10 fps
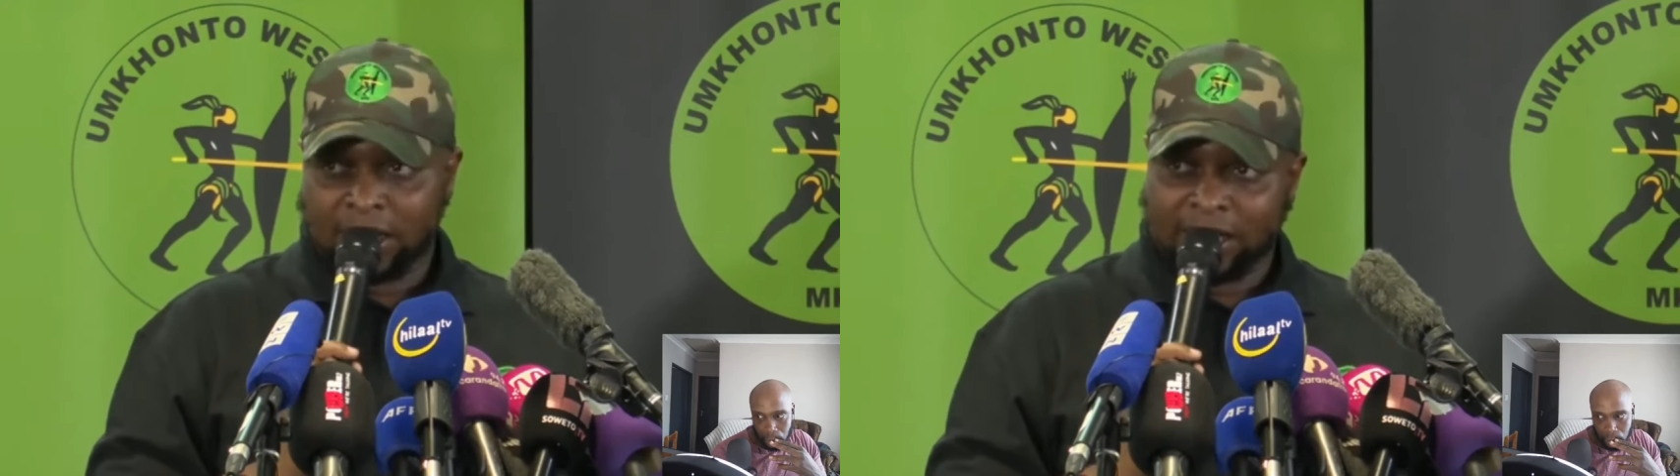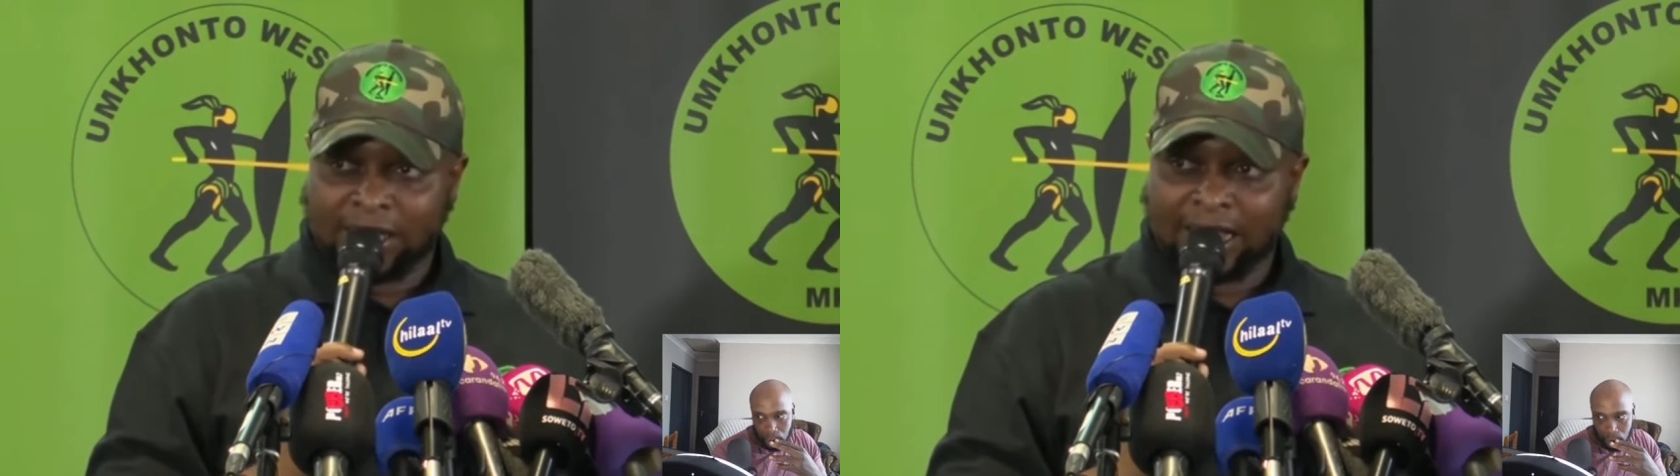
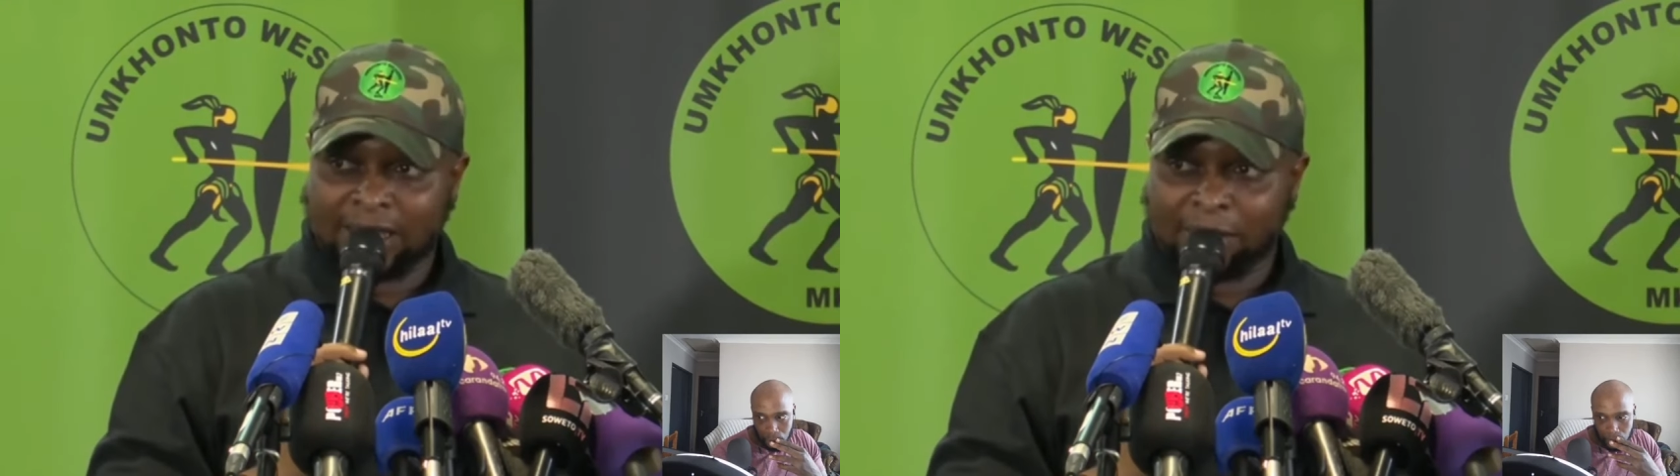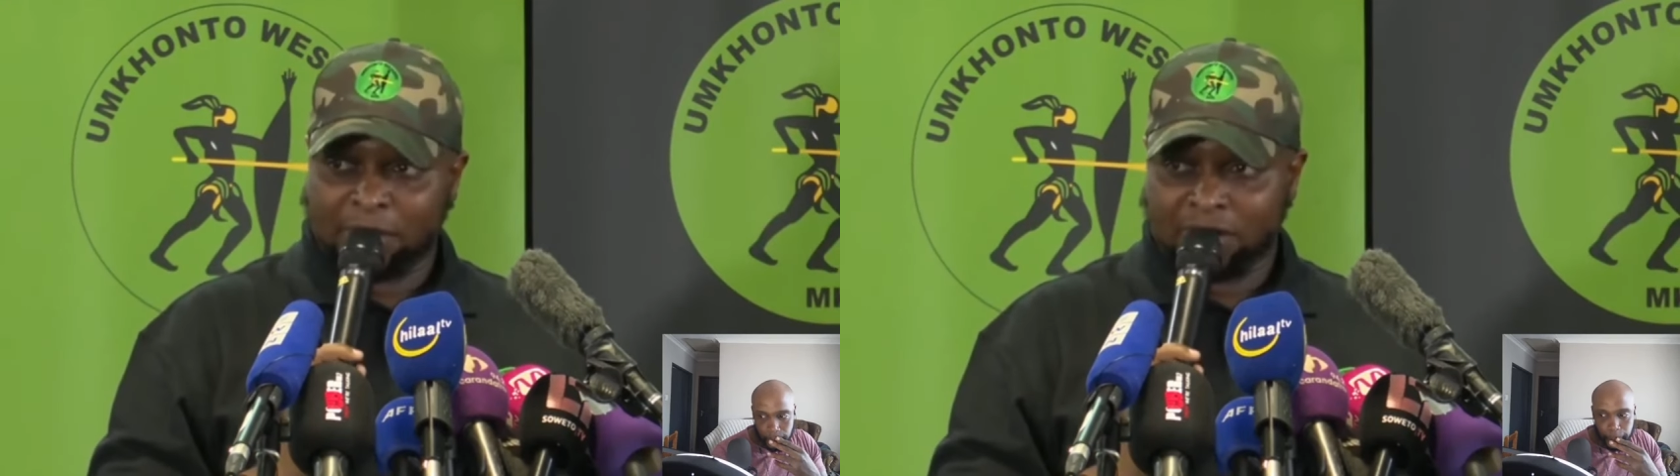In the
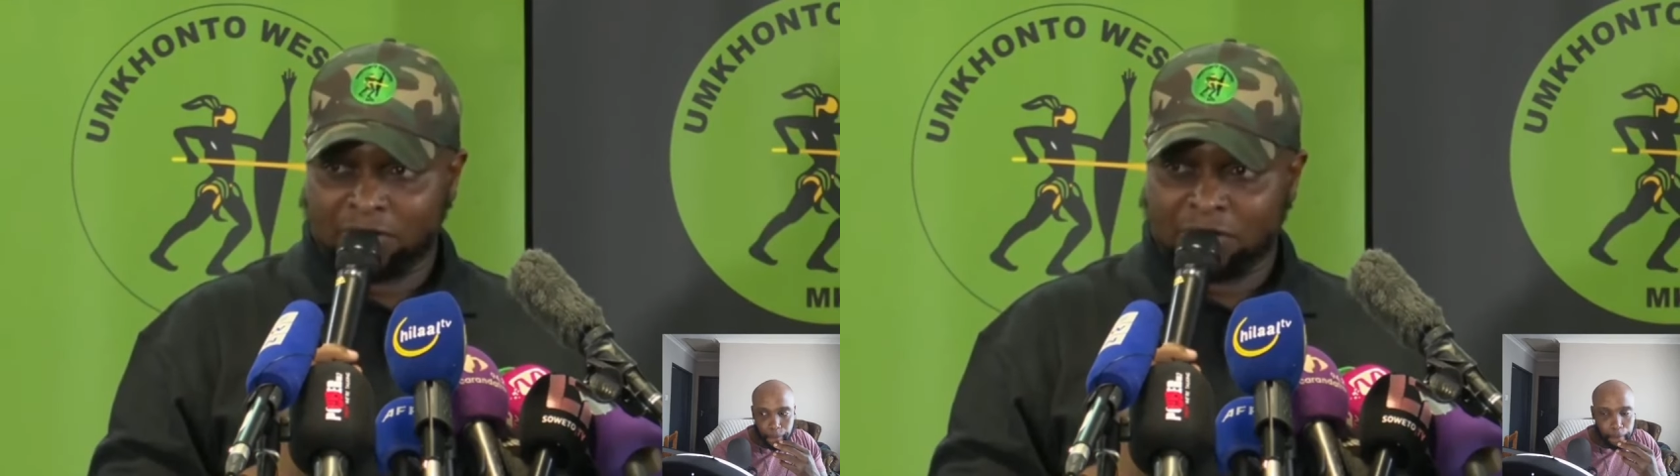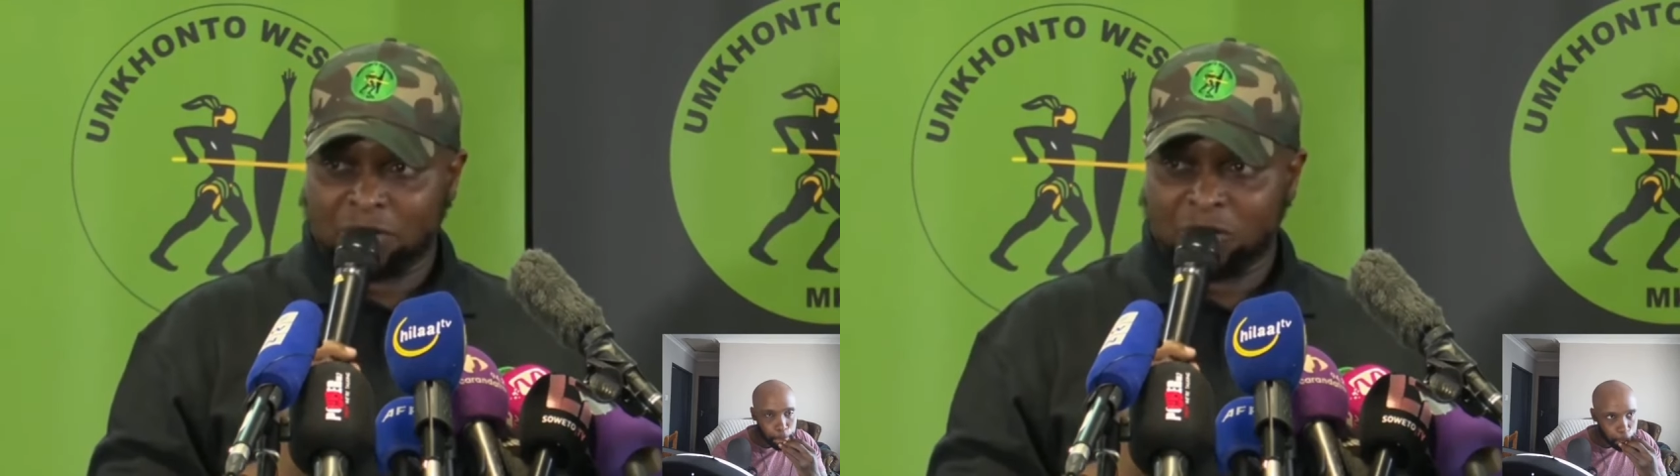other
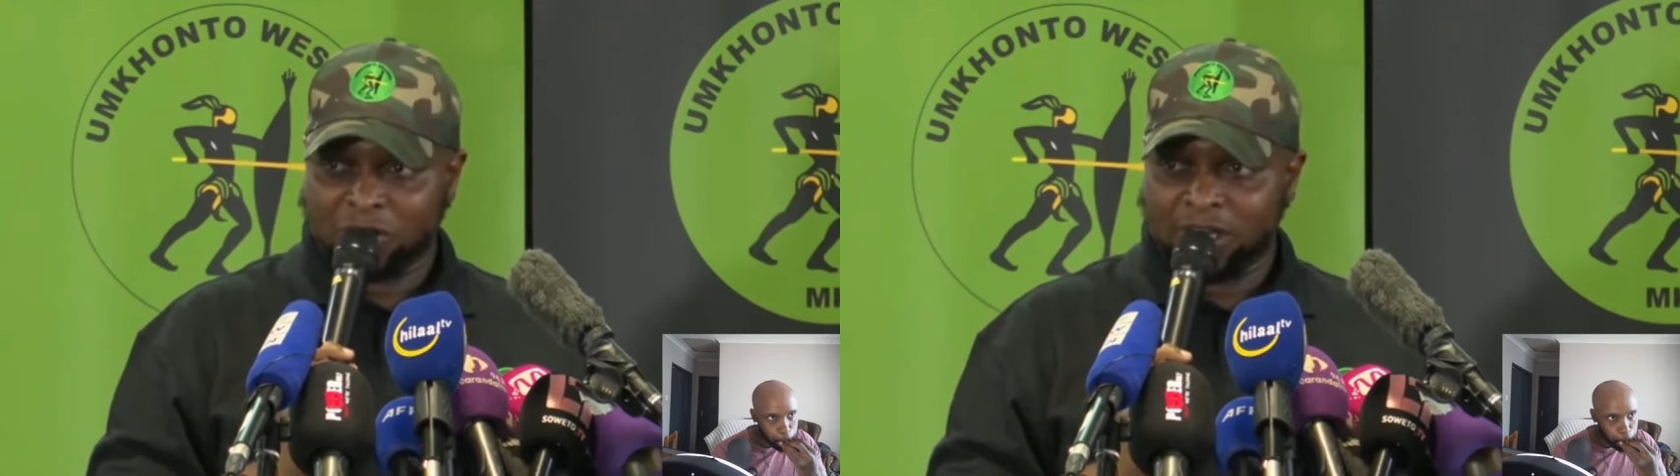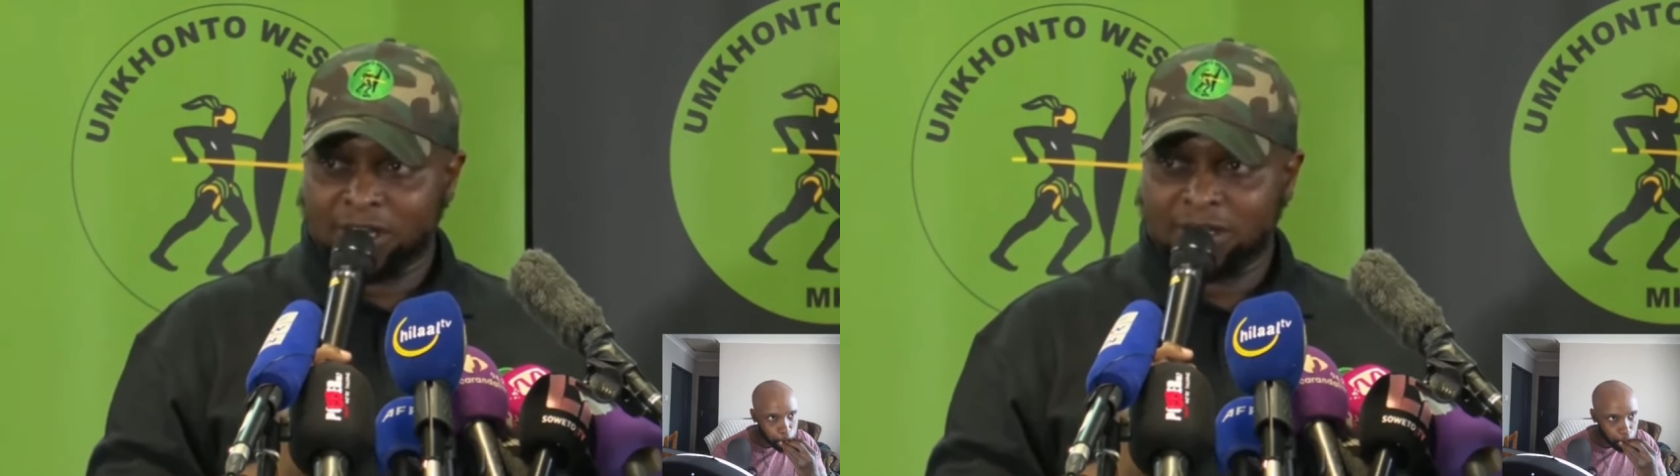platform,
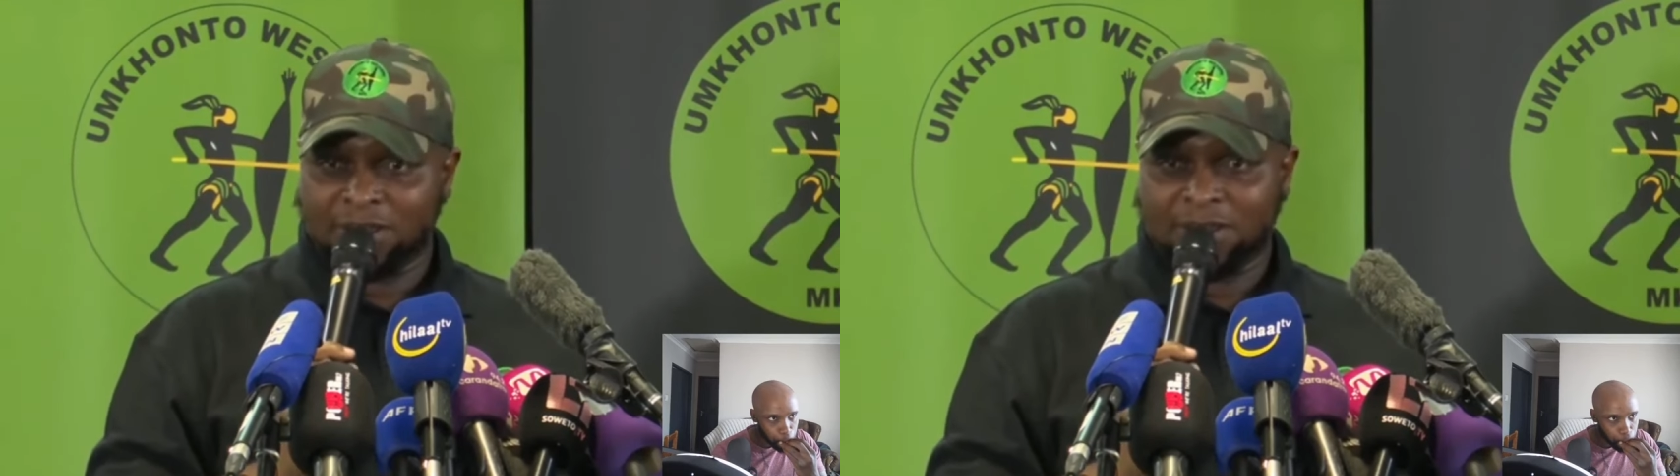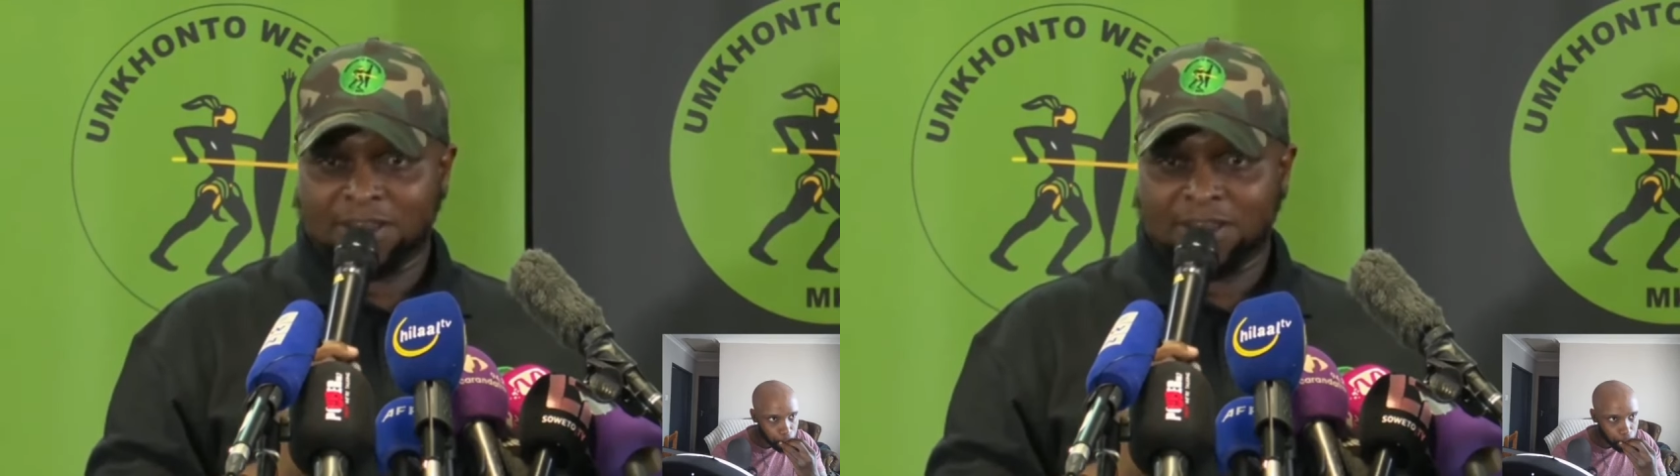we